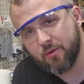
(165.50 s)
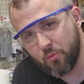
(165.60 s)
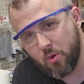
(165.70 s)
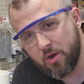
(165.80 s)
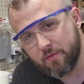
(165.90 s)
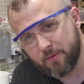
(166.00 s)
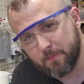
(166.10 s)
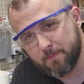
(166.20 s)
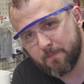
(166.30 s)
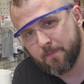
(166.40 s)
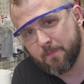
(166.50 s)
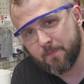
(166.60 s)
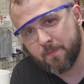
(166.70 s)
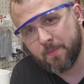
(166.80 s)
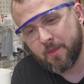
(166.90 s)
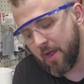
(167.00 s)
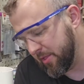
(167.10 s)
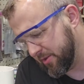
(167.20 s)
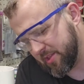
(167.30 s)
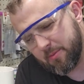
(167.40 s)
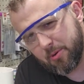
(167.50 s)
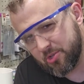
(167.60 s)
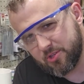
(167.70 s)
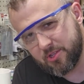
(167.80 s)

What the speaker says: one of them. I looked at a bunch of